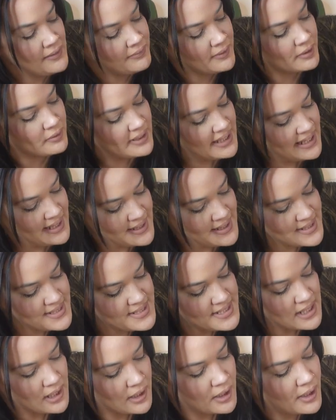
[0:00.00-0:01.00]
There
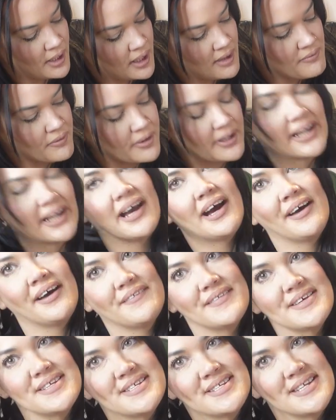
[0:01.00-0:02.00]
is a covering on
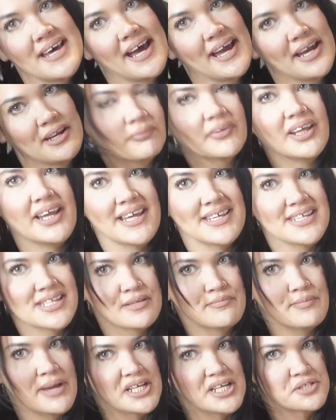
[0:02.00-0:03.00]
the side. It has the
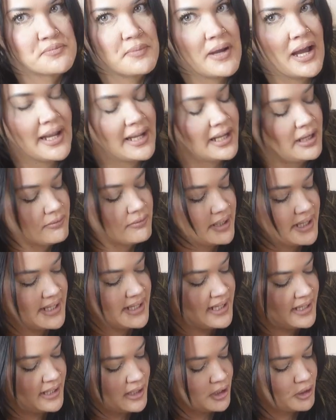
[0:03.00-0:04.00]
mesh pocket right
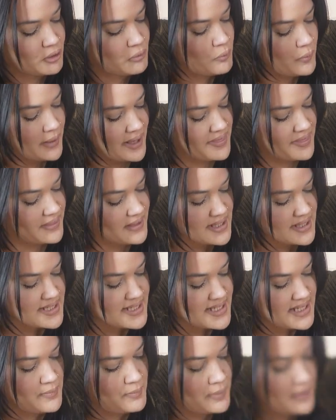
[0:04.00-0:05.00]
here with a
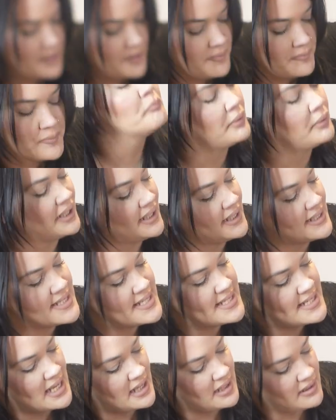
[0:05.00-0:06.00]
zipper, but
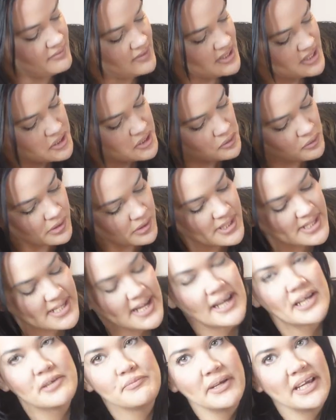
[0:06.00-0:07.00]
instead of this whole
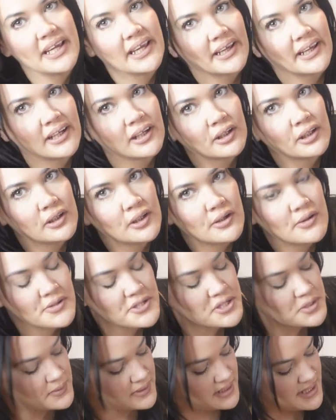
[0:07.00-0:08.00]
side being
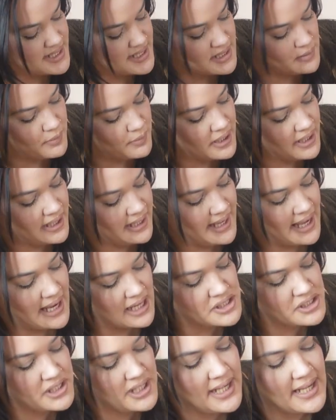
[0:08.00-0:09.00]
enclosed with a zipper, it
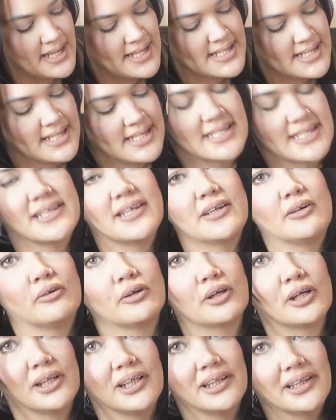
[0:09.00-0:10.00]
actually has these little
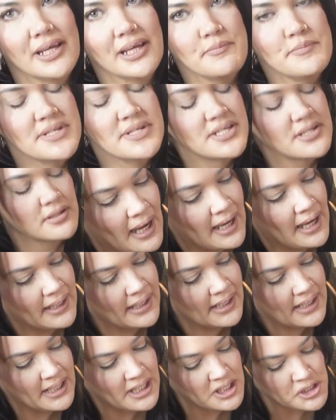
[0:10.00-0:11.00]
clips on
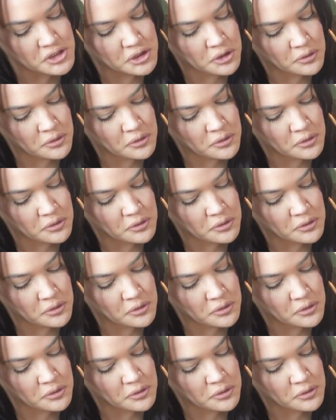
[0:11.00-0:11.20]
each